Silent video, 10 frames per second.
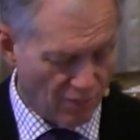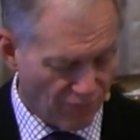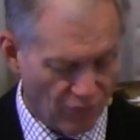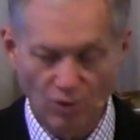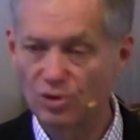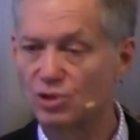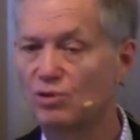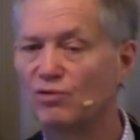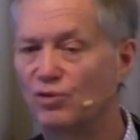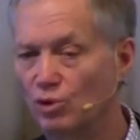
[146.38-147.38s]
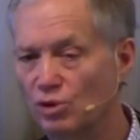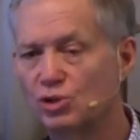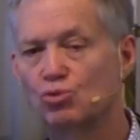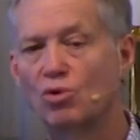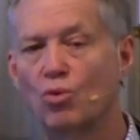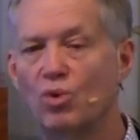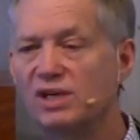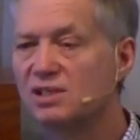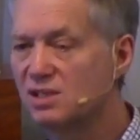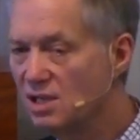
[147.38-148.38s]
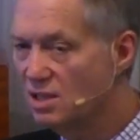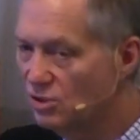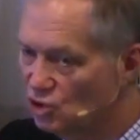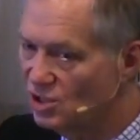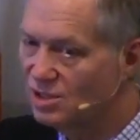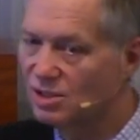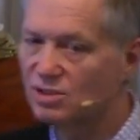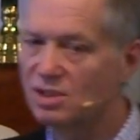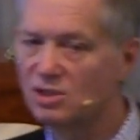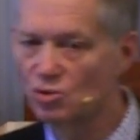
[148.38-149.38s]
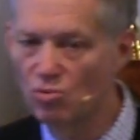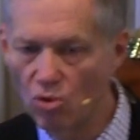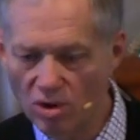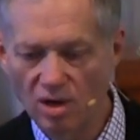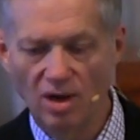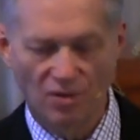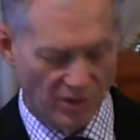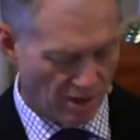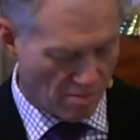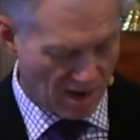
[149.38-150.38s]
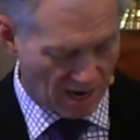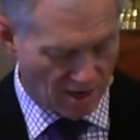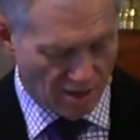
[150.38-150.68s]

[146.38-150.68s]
first verse where we see that Jesus is more than a man.